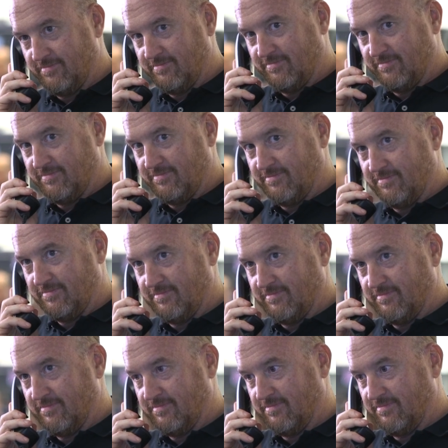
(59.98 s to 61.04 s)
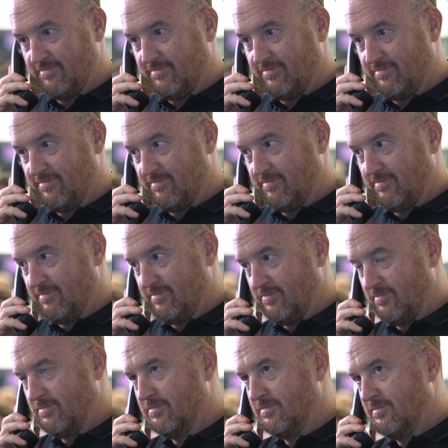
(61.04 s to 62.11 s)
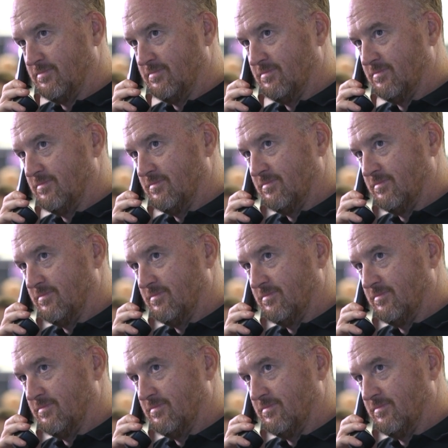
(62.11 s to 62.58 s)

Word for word: and retired firefighters. I